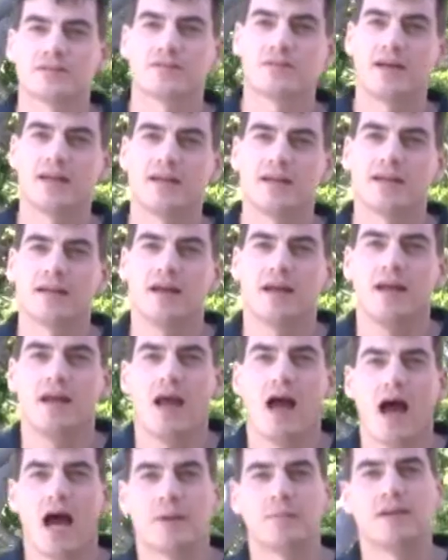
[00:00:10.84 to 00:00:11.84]
Gredig.
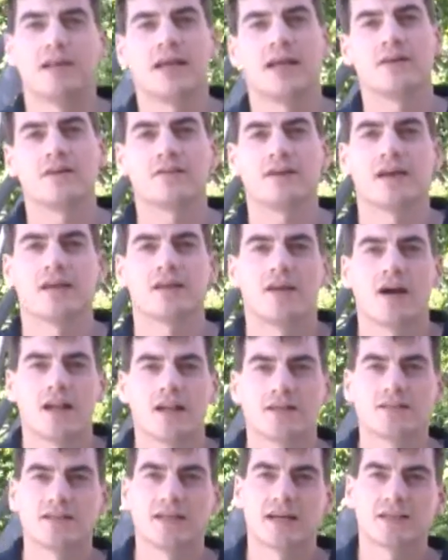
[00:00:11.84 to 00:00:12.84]
I'm a
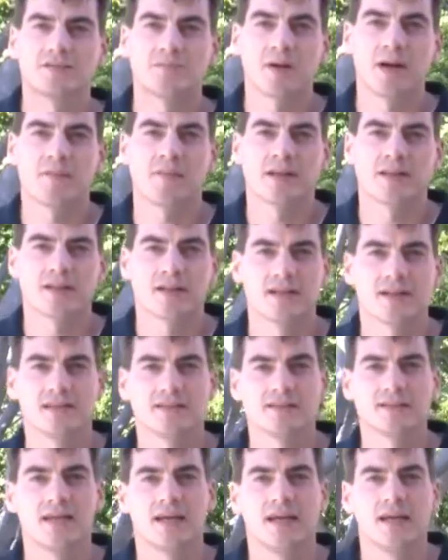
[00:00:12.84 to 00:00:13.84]
nanotechnology
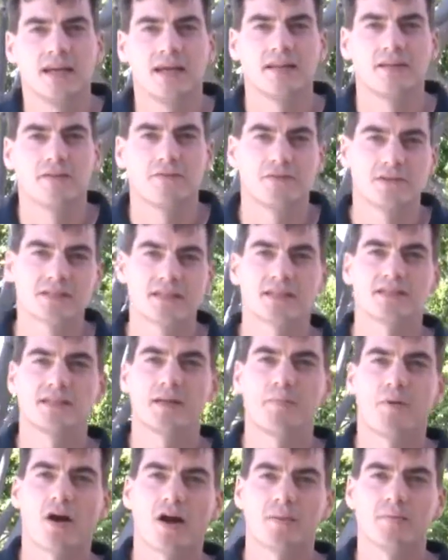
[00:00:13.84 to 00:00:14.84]
experimentalist in the physics
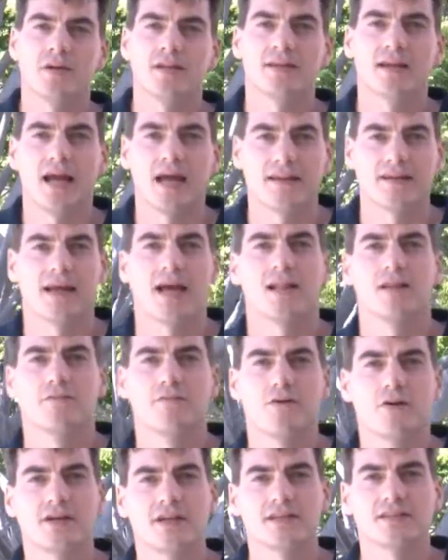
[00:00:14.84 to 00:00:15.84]
department at
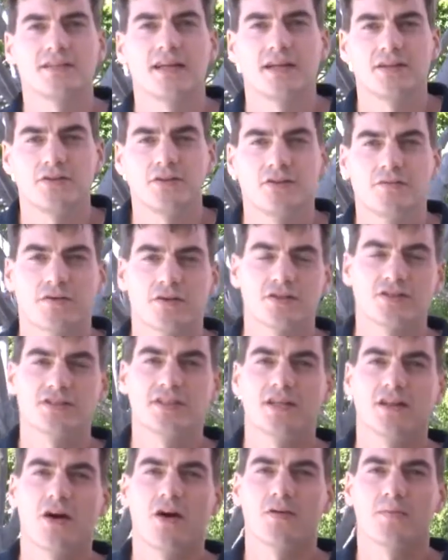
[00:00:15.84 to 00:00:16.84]
California State
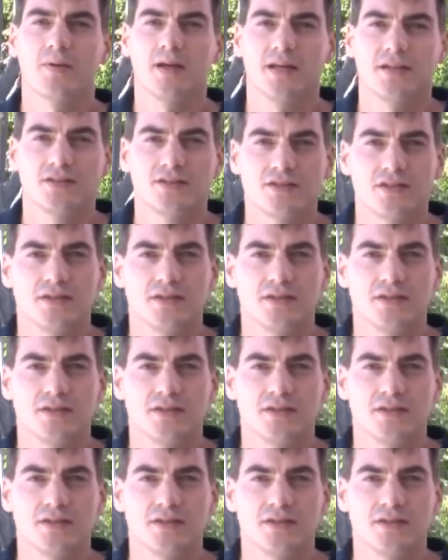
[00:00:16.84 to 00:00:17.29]
University, Long Beach.